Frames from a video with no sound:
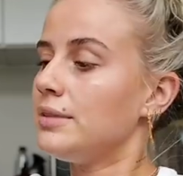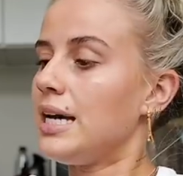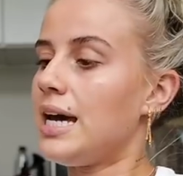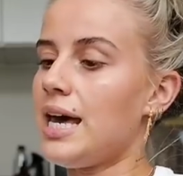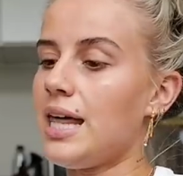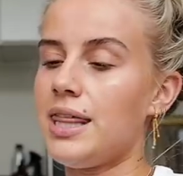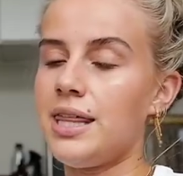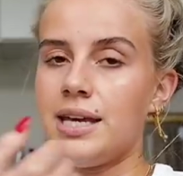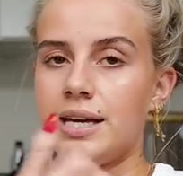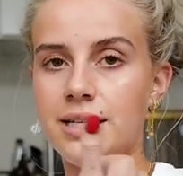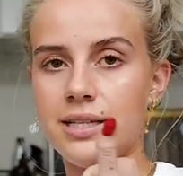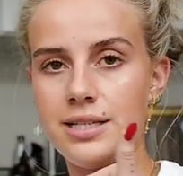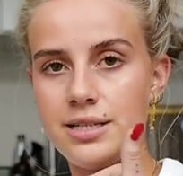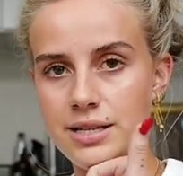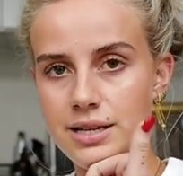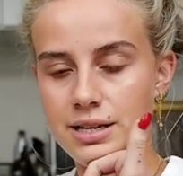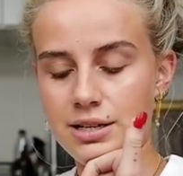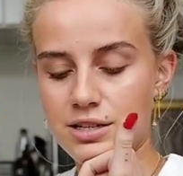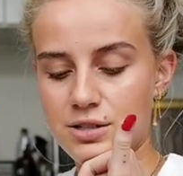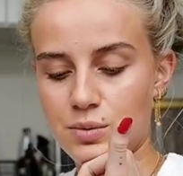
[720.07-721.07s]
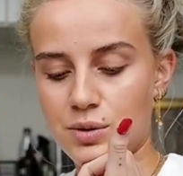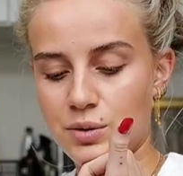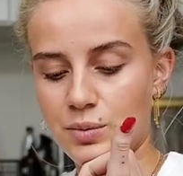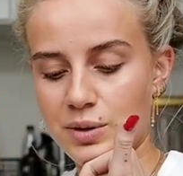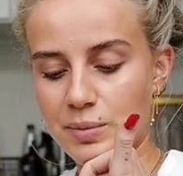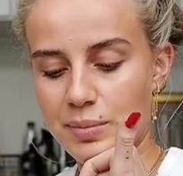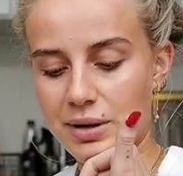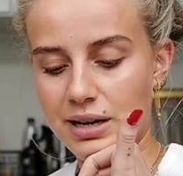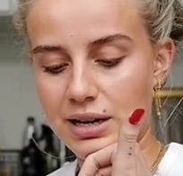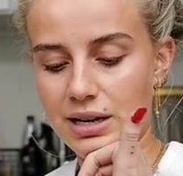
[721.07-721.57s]
I think I did this one
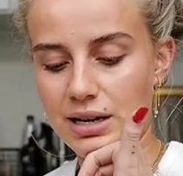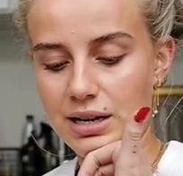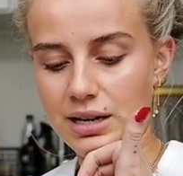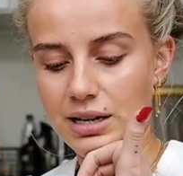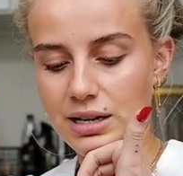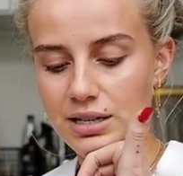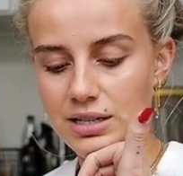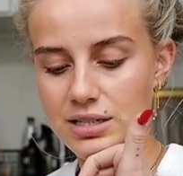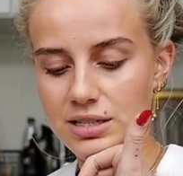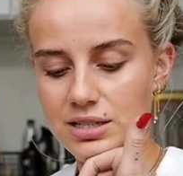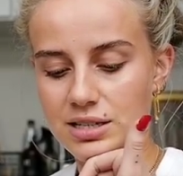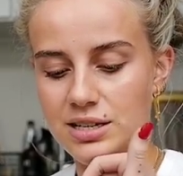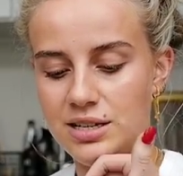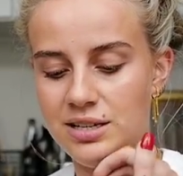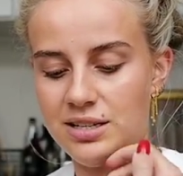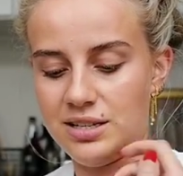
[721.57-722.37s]
with my ex.